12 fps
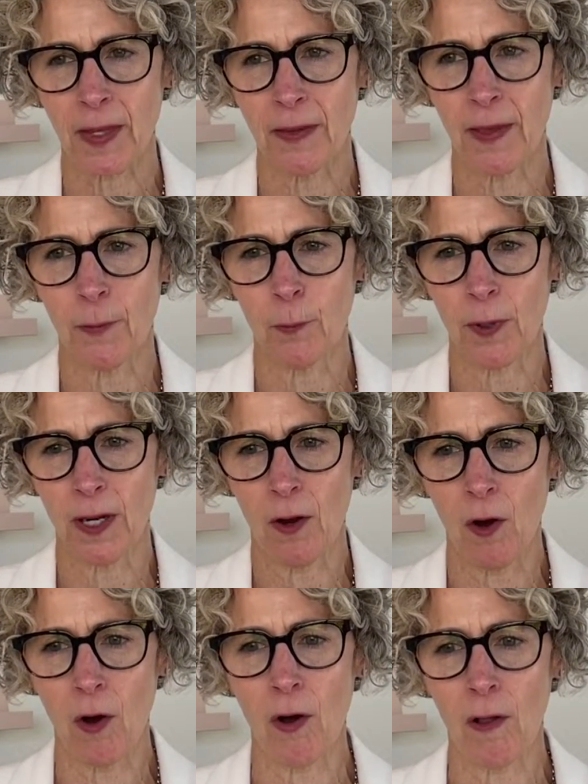that we
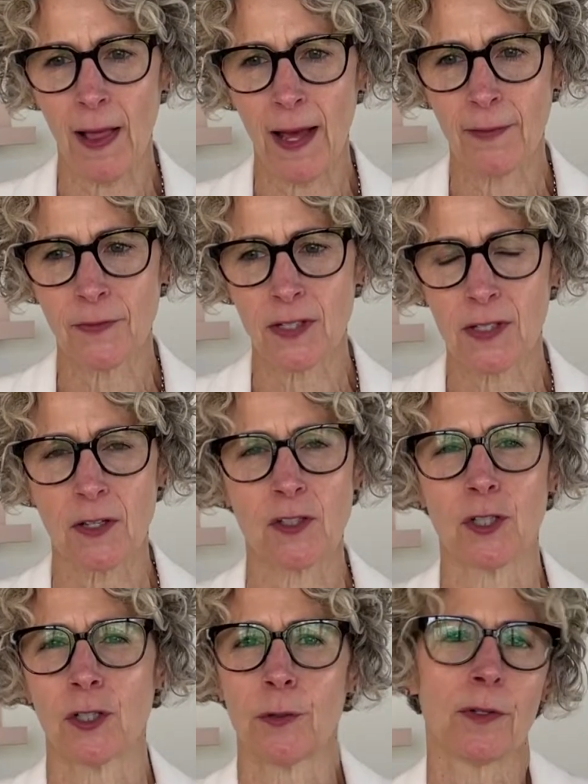all have such
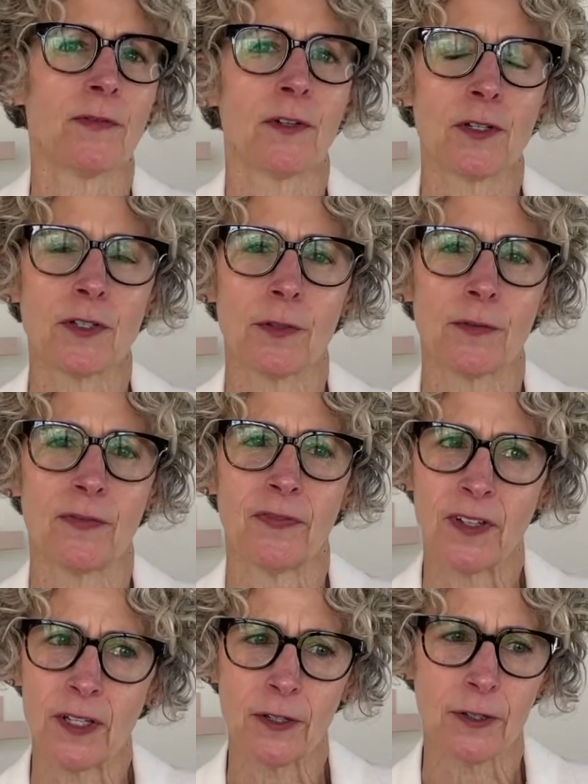universal
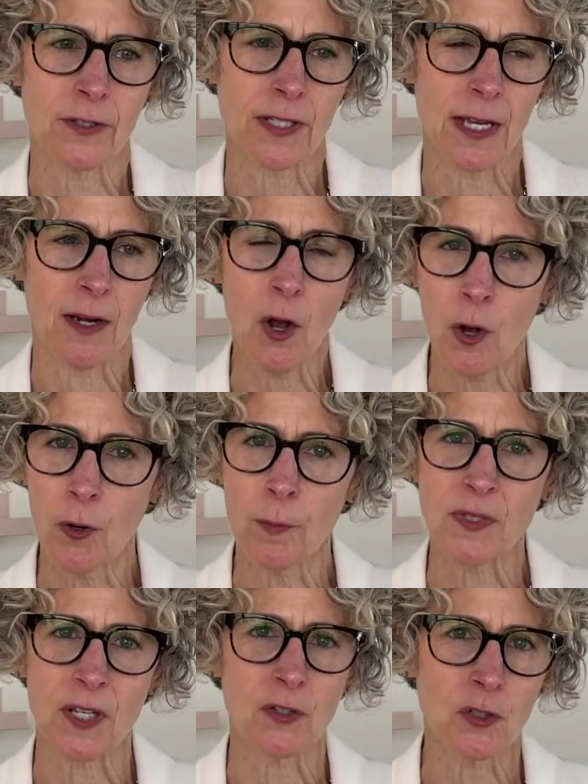fears and
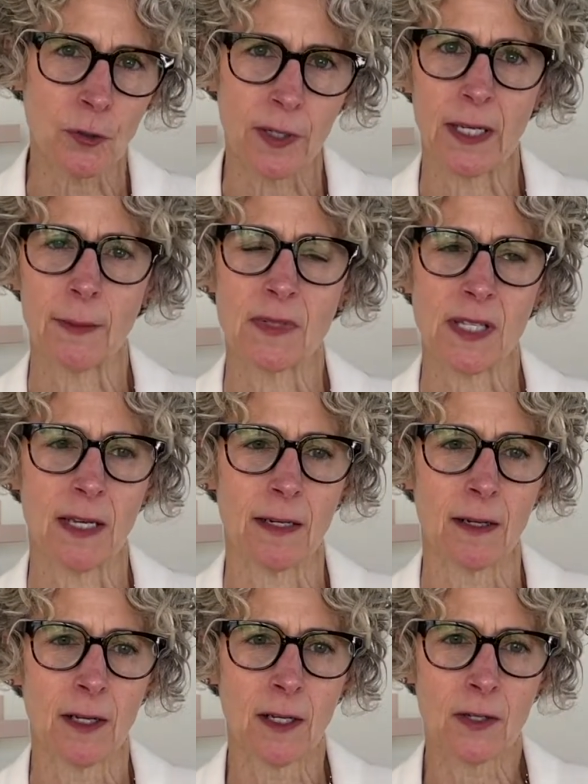hopes and dreams and